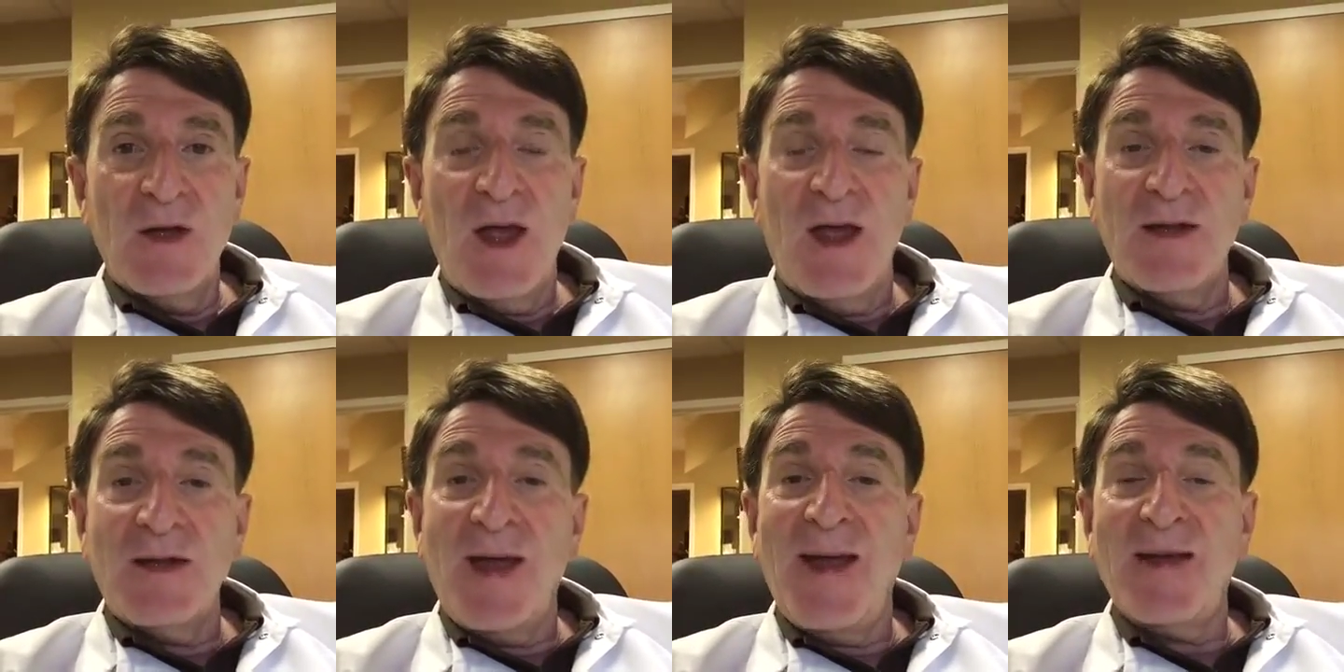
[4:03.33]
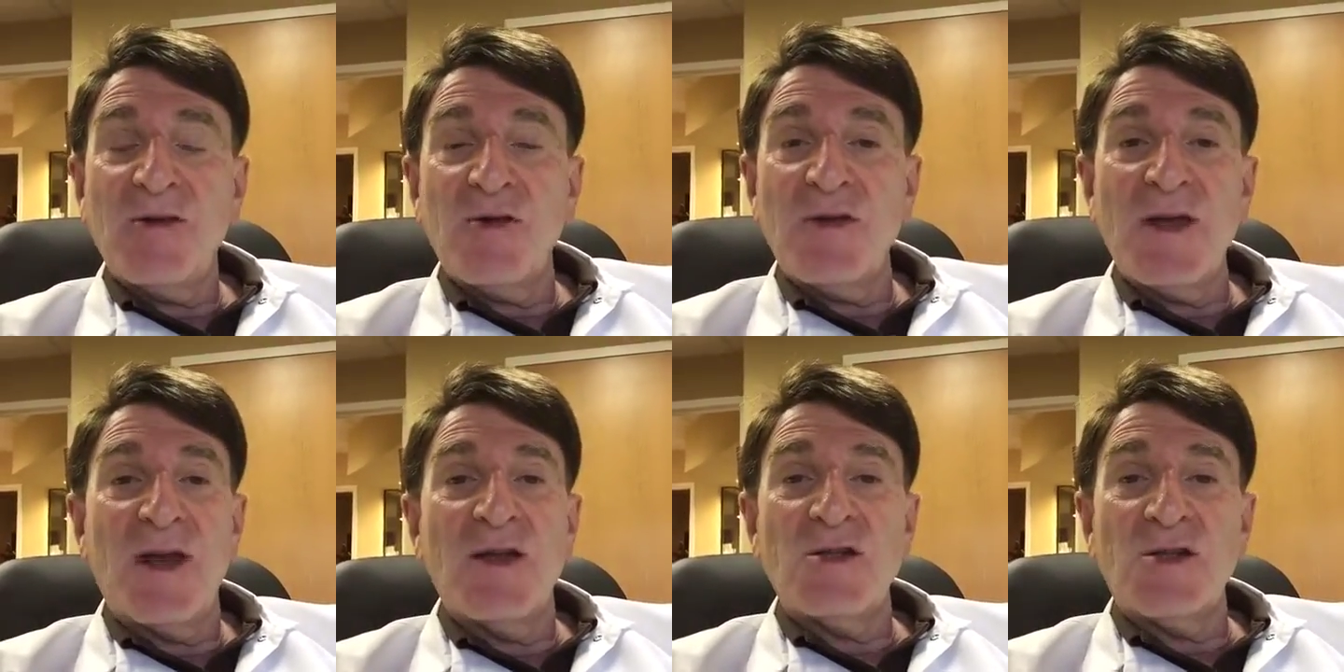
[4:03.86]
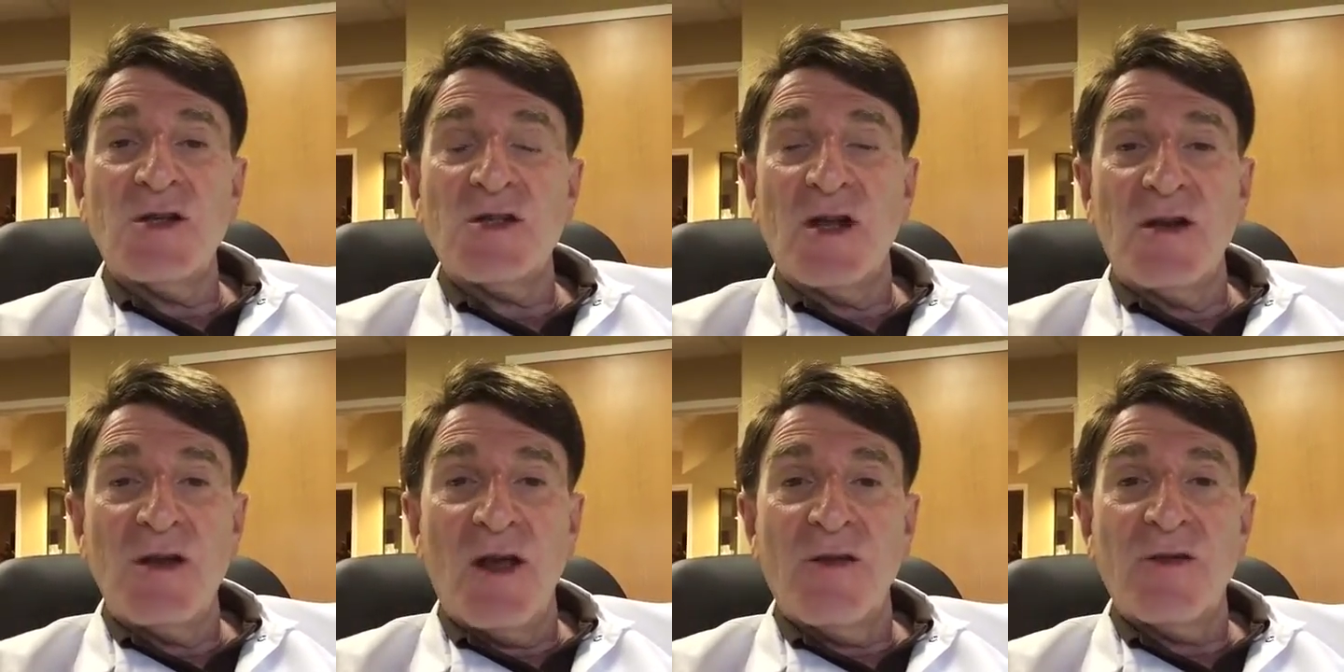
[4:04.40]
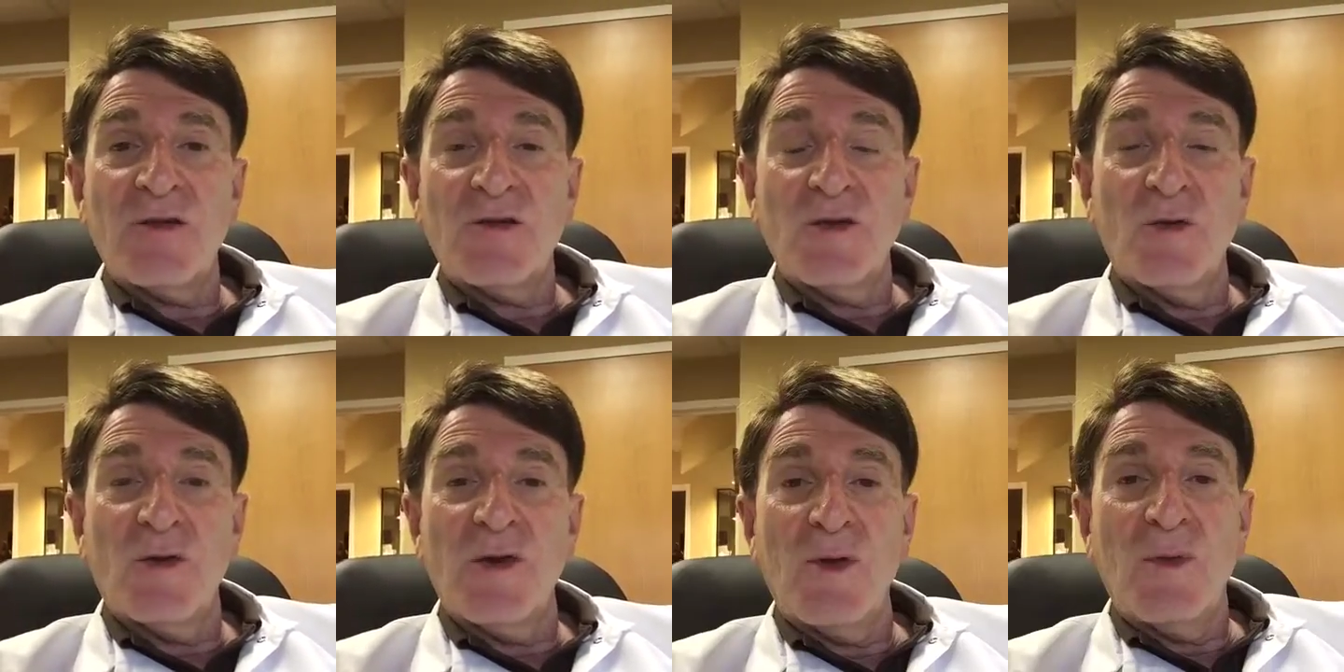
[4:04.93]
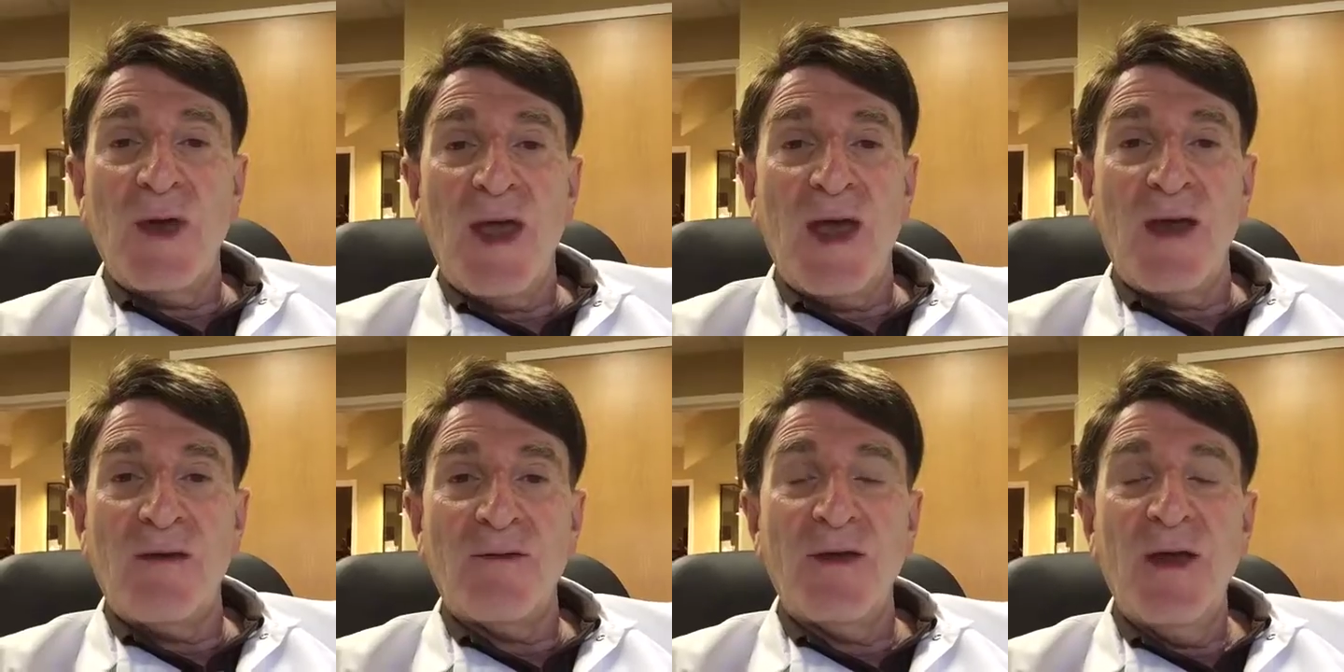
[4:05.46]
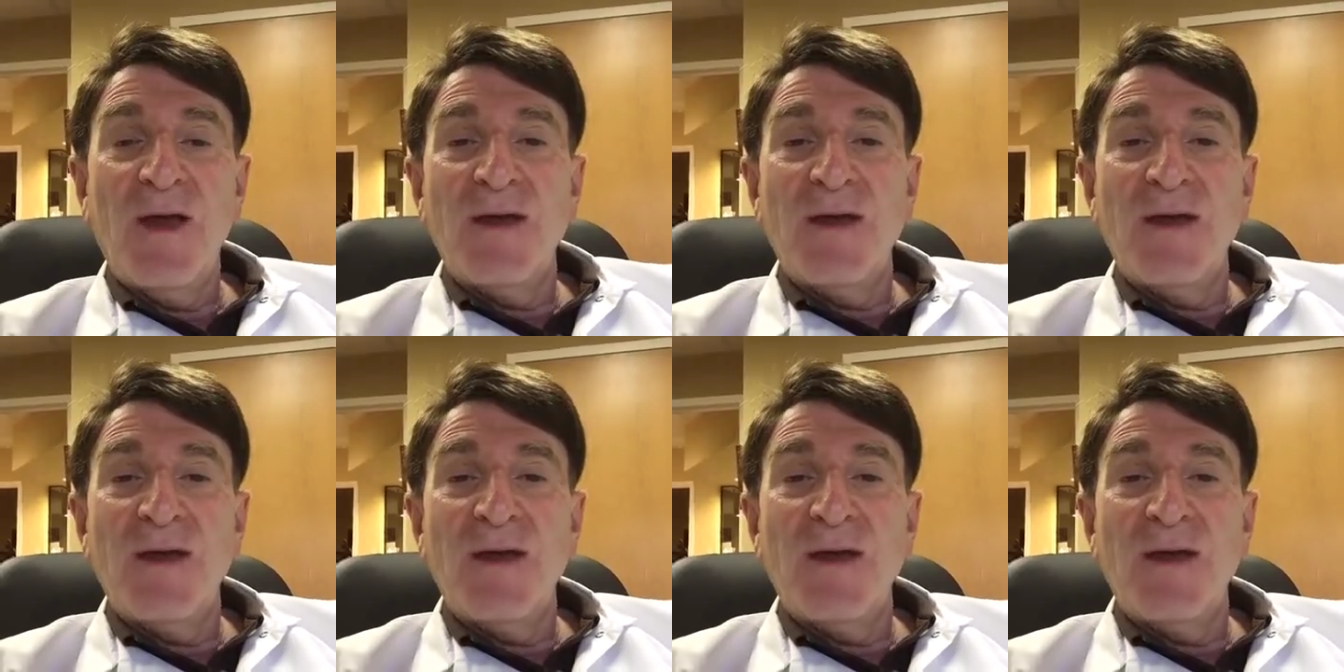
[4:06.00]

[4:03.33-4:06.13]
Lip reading: And diagnodent is just another tool that we have